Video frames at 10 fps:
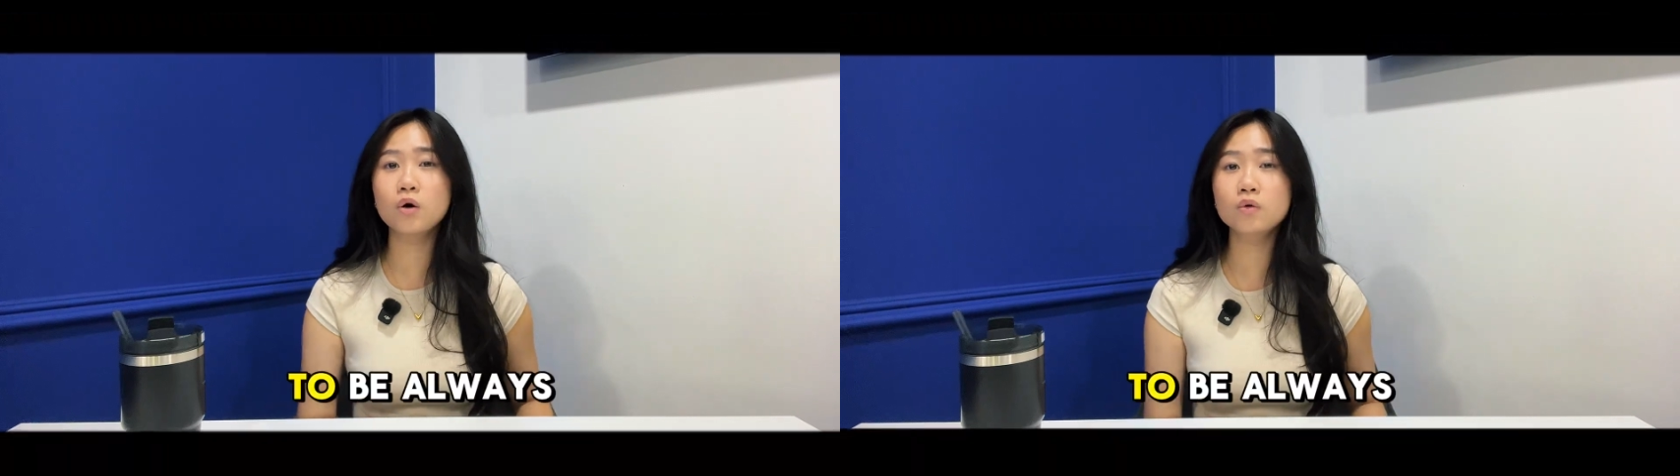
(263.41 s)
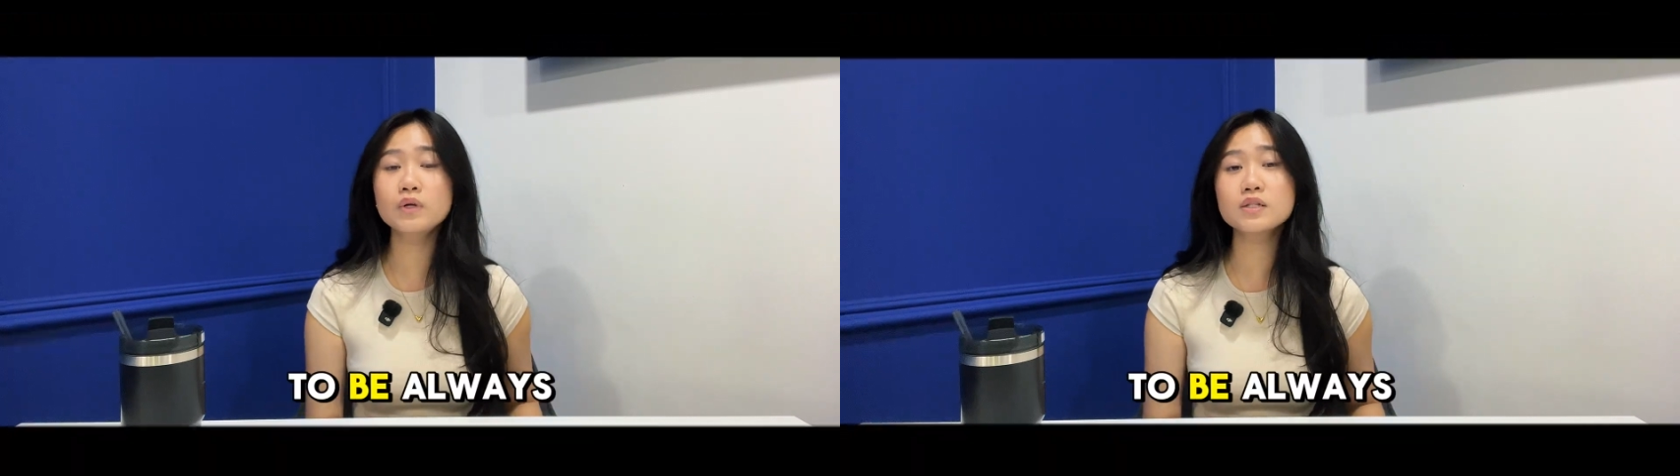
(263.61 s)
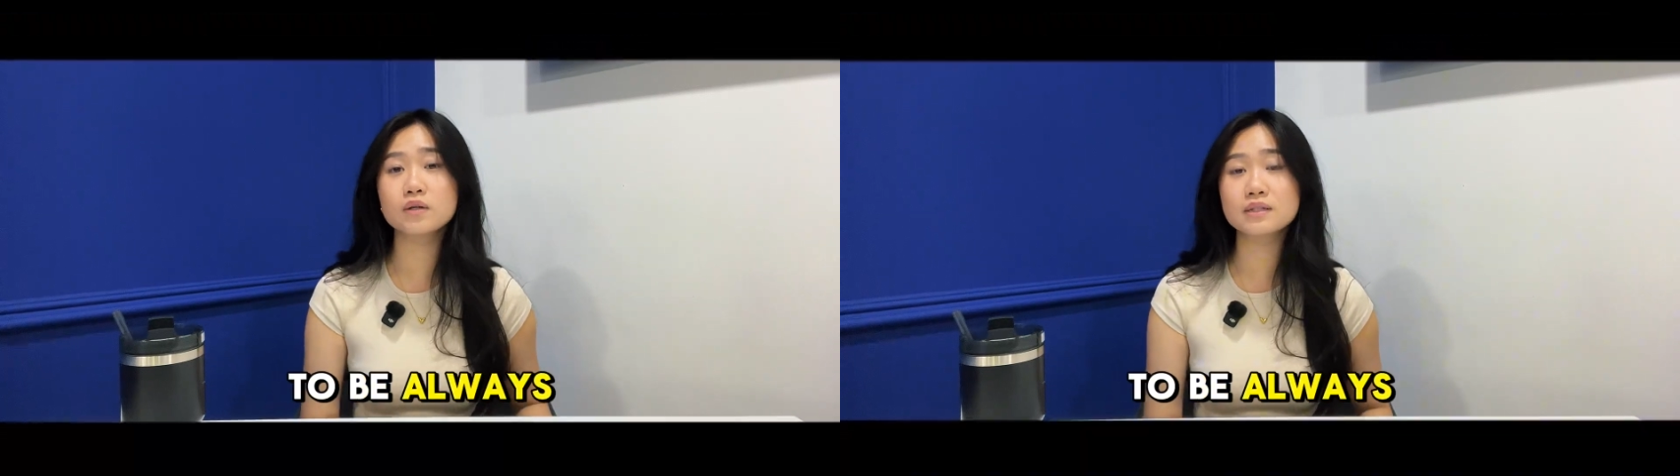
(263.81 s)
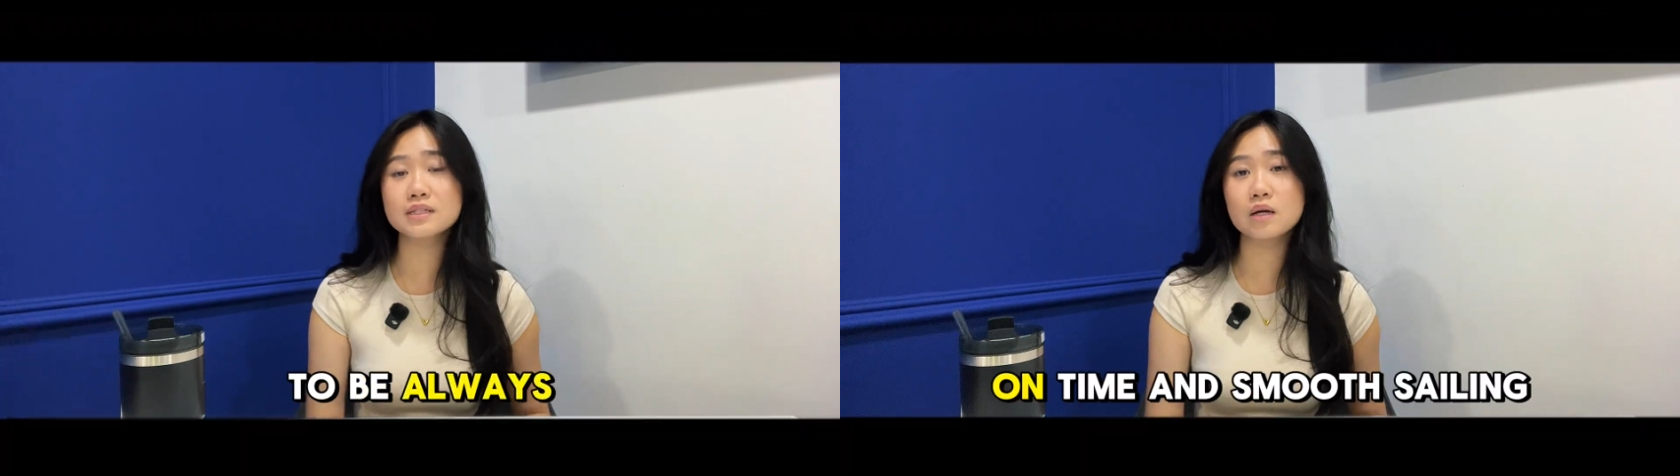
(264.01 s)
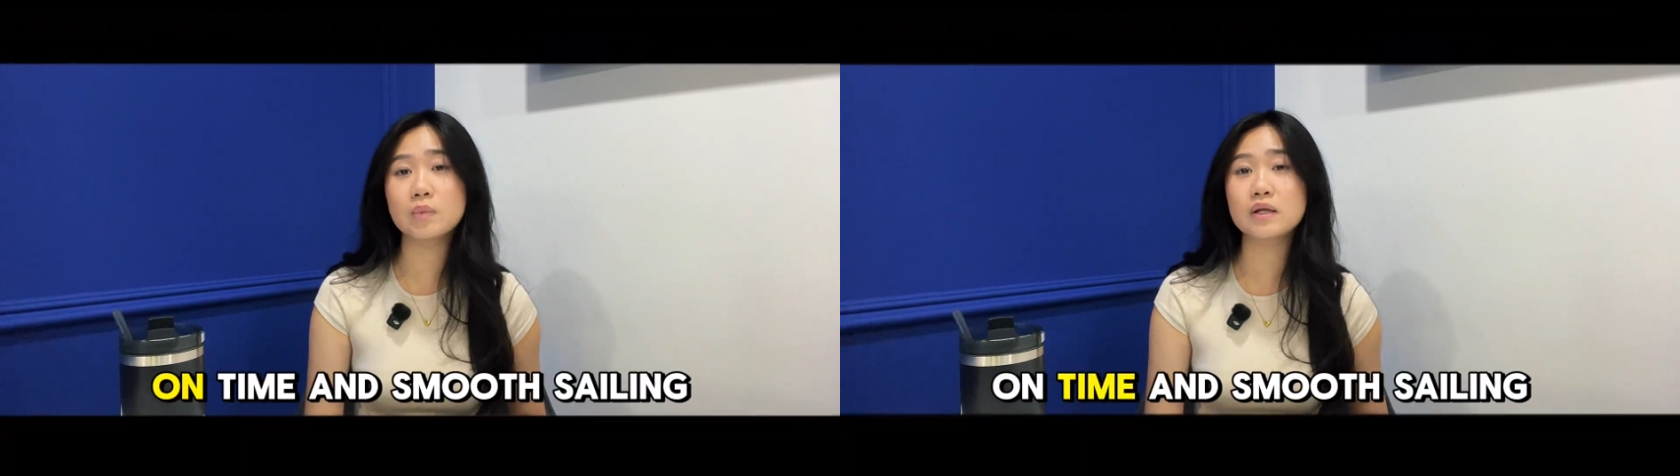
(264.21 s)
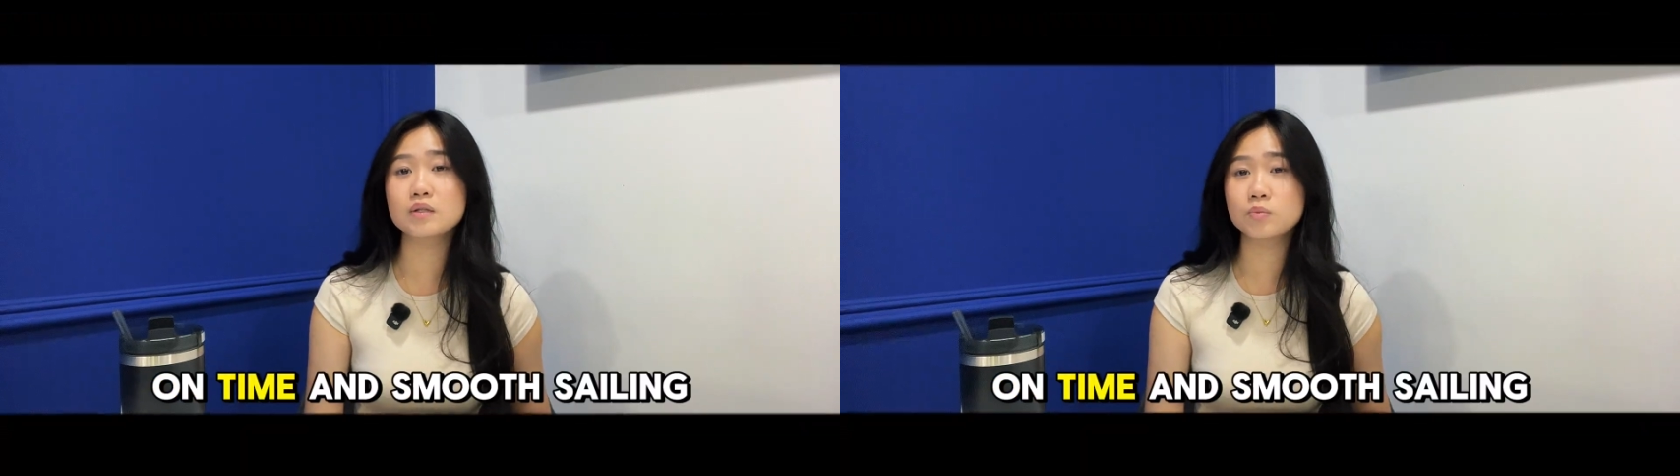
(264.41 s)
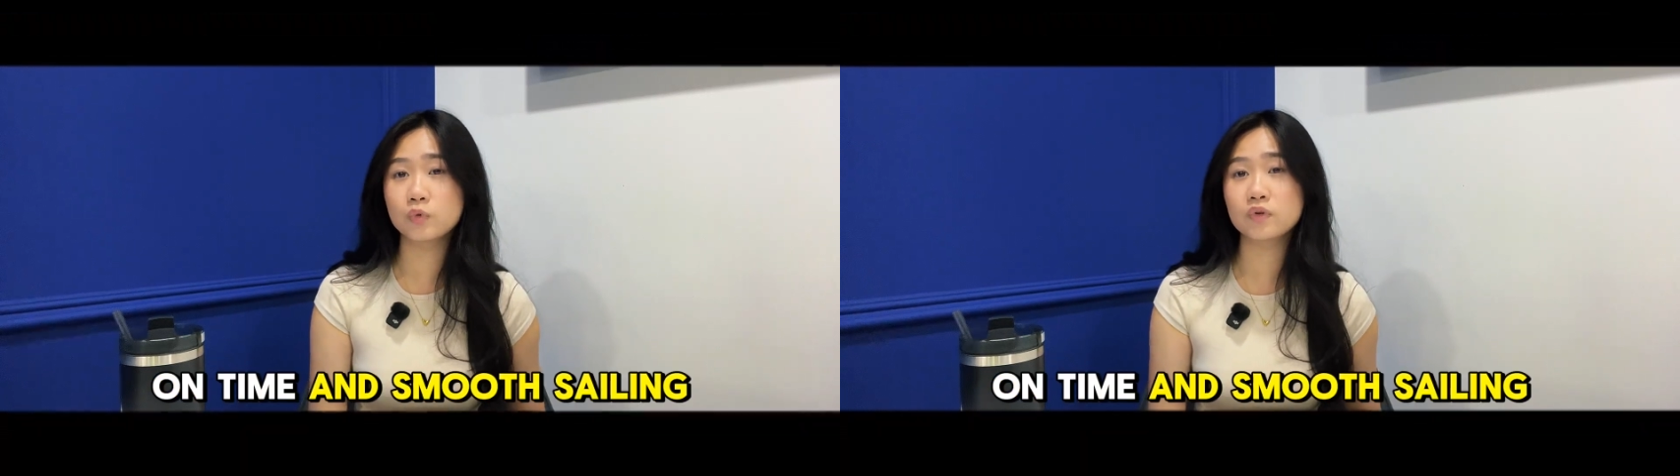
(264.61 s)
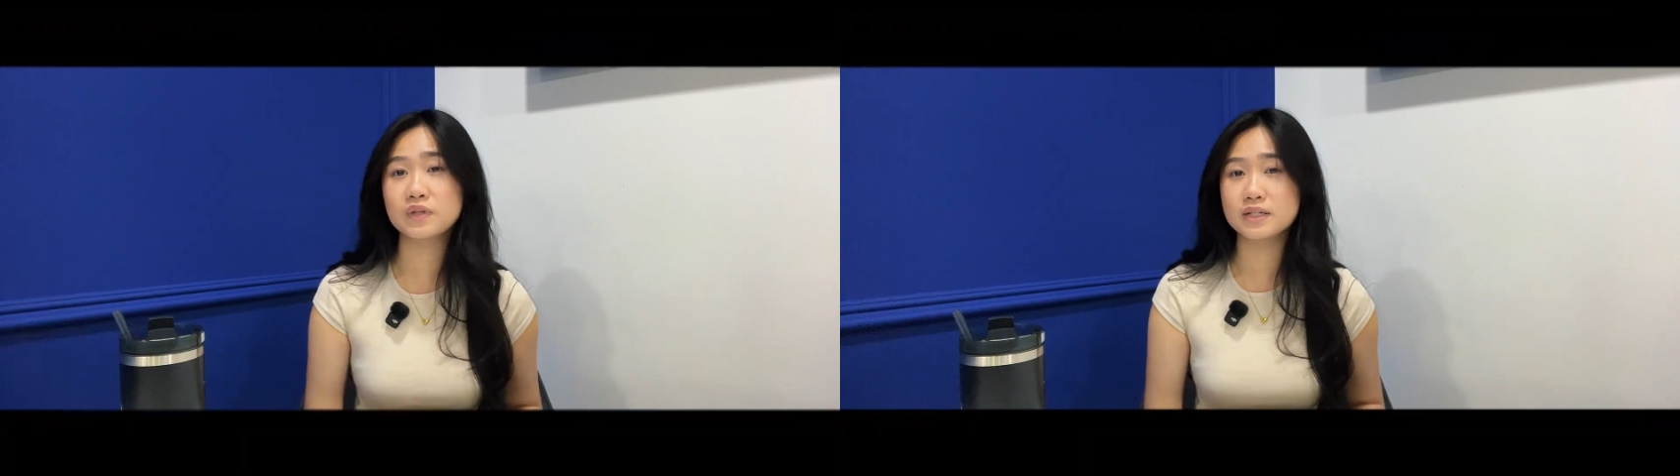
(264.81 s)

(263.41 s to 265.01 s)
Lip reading: always on time and smooth